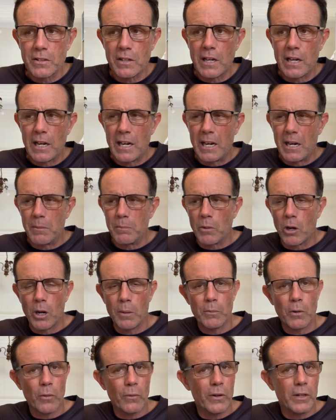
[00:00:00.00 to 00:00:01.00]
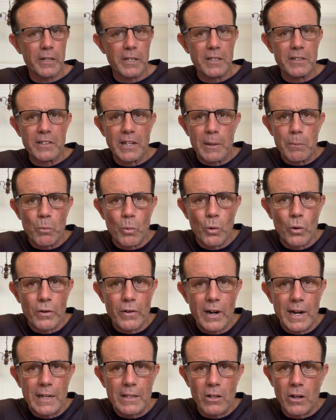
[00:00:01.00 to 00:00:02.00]
I'm not really a deep water
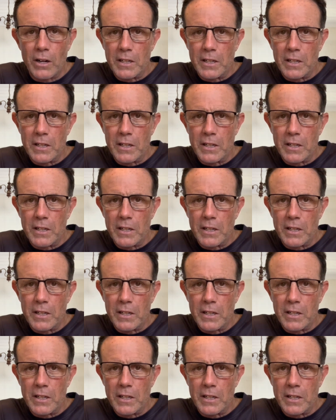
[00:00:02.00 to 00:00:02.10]
angler.